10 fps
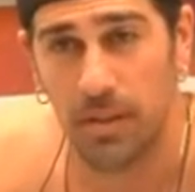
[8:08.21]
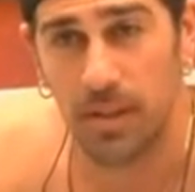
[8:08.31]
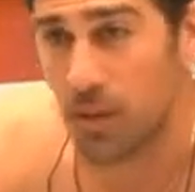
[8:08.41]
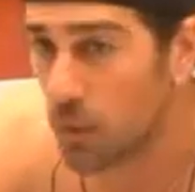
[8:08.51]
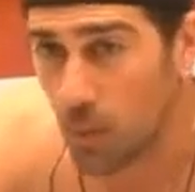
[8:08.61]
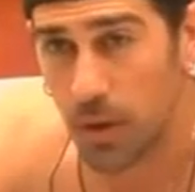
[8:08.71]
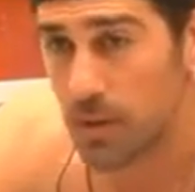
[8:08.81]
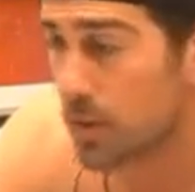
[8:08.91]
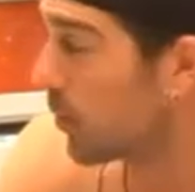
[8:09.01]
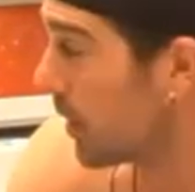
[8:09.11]
They don't want
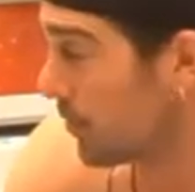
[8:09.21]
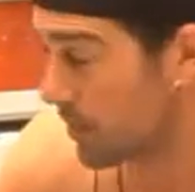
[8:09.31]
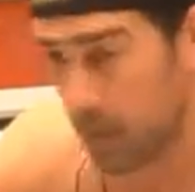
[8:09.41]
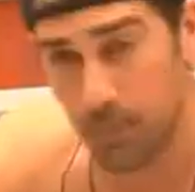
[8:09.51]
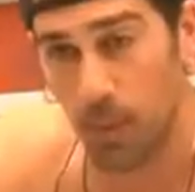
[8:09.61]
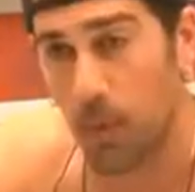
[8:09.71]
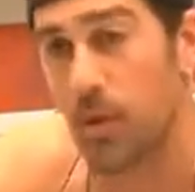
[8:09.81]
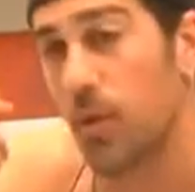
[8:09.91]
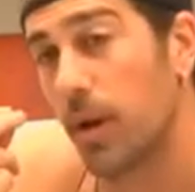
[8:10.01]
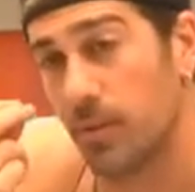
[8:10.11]
you going after them. They want you
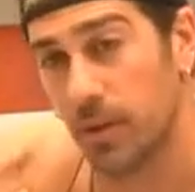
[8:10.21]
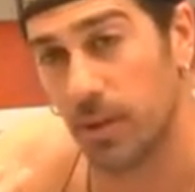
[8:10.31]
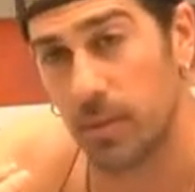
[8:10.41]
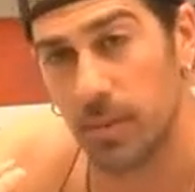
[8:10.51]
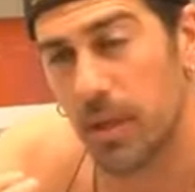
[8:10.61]
going after him.